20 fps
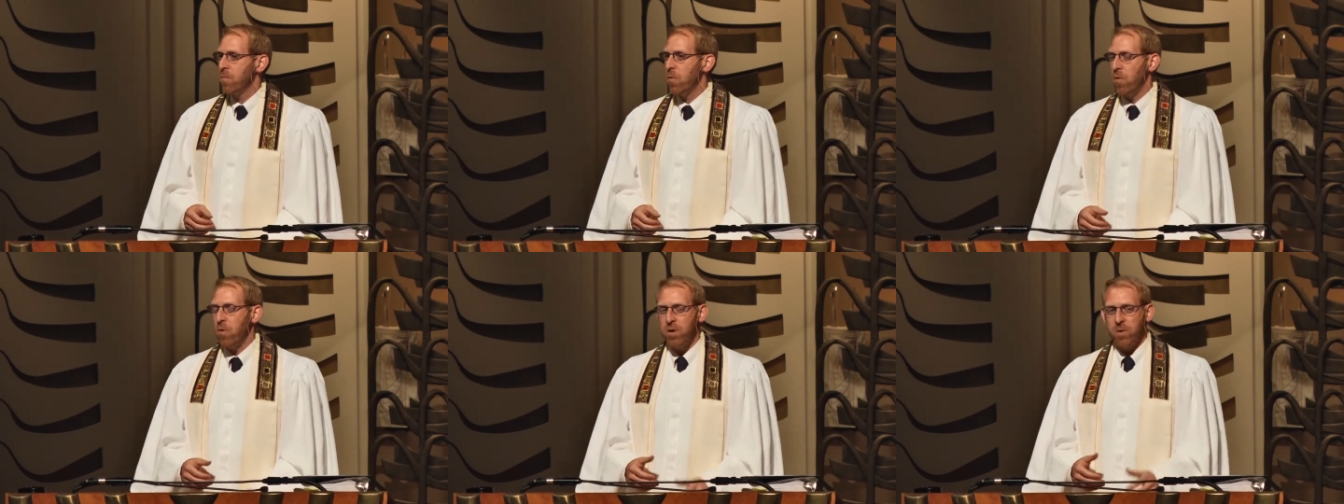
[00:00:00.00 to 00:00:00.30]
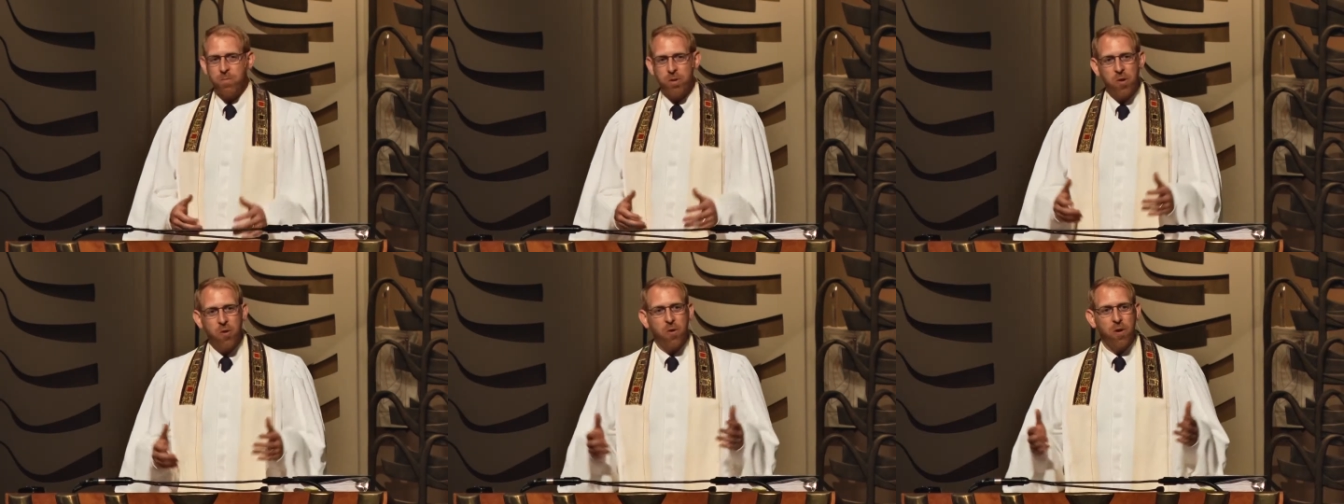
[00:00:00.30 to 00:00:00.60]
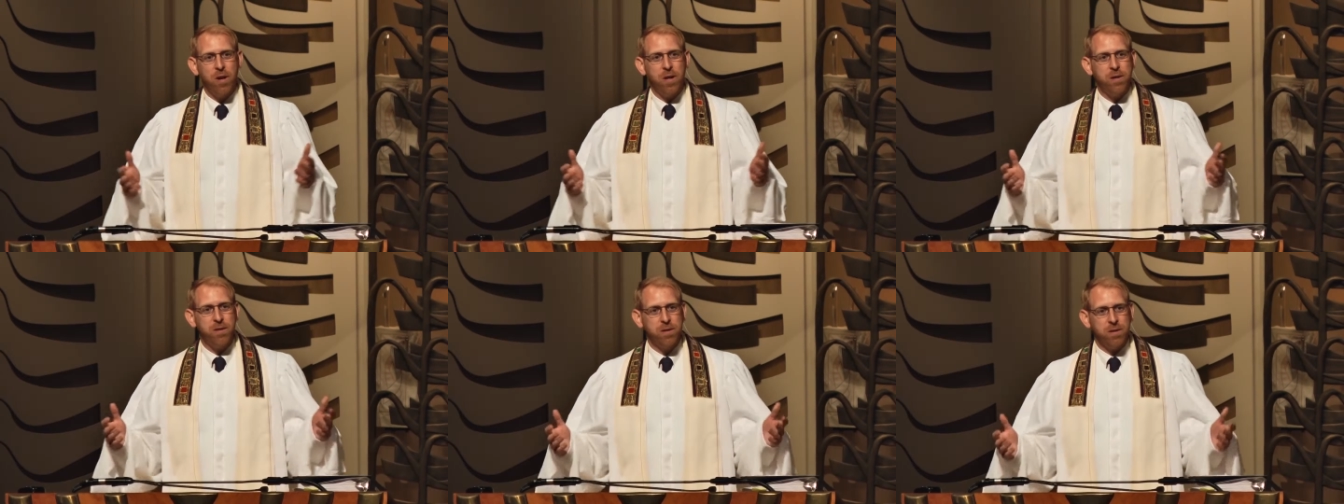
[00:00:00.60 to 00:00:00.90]
or
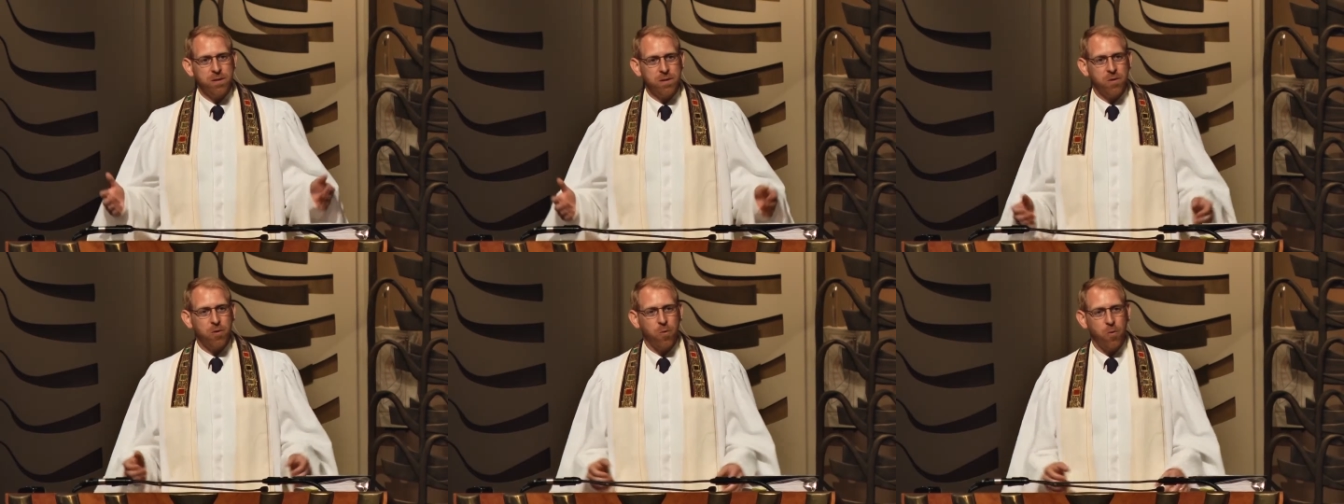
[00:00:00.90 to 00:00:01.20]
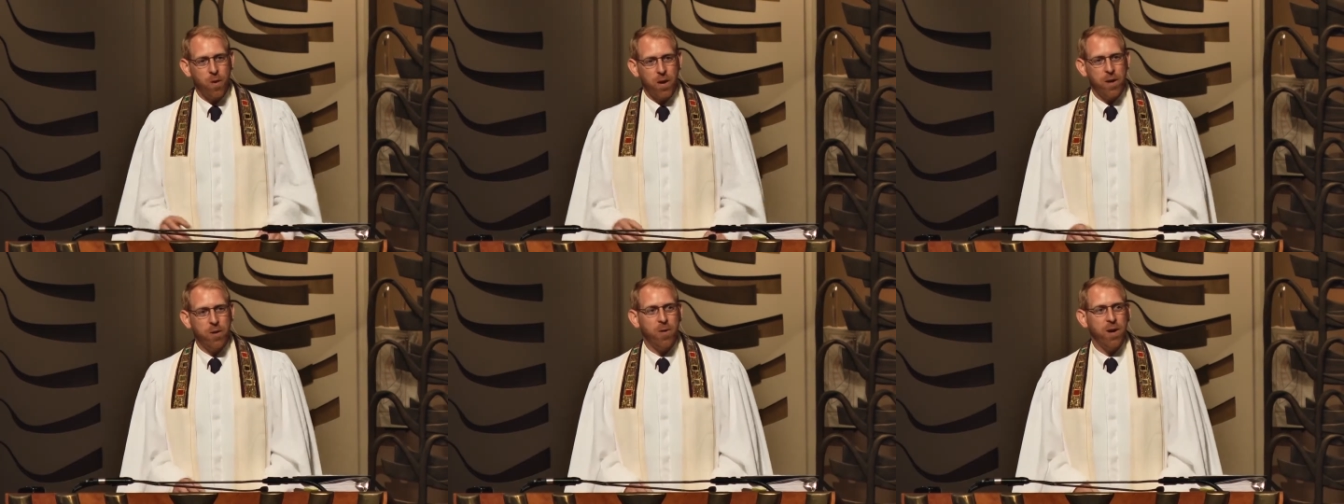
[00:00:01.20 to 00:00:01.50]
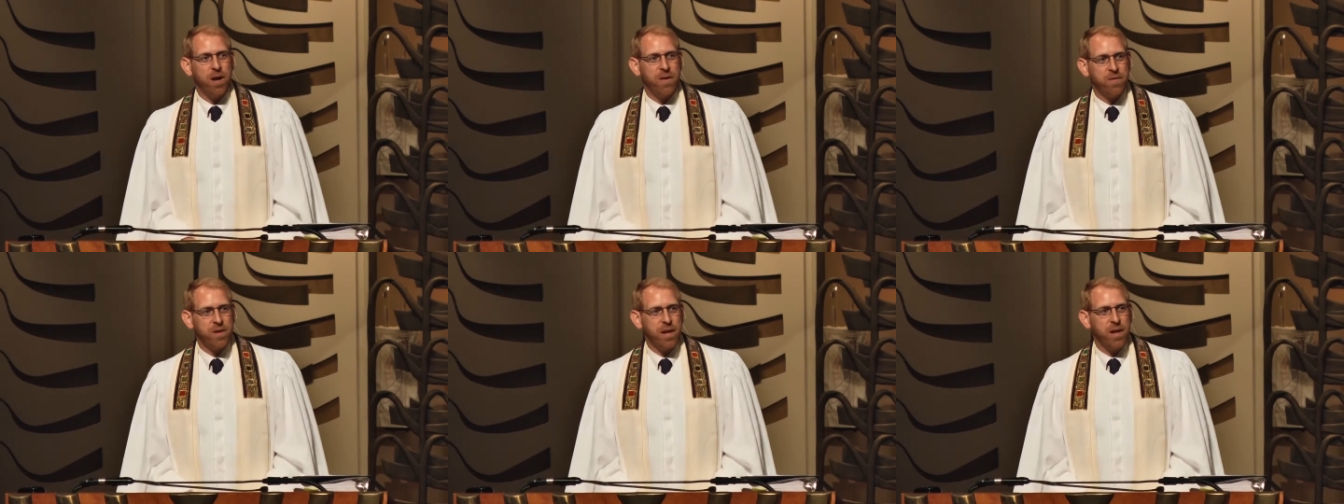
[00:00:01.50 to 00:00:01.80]
deployed to Kuwait
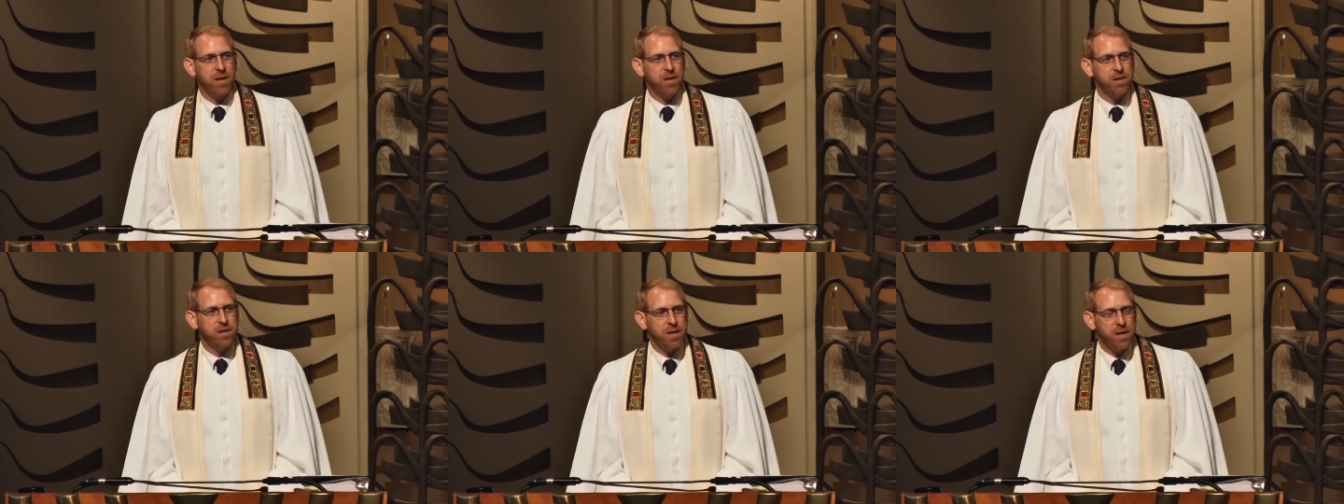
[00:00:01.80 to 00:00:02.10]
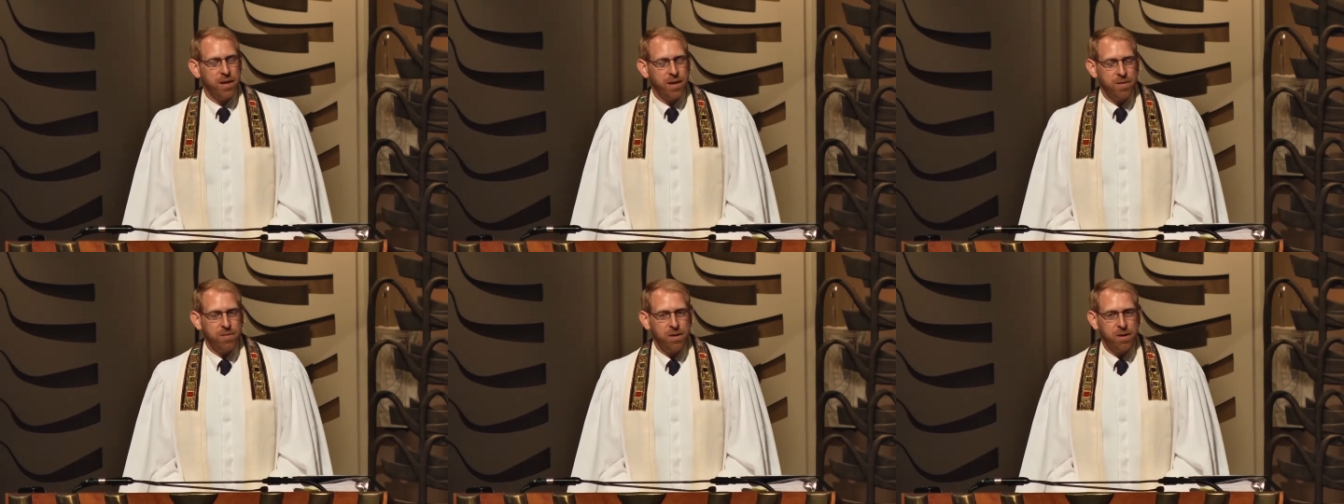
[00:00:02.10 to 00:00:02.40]
or Afghanistan.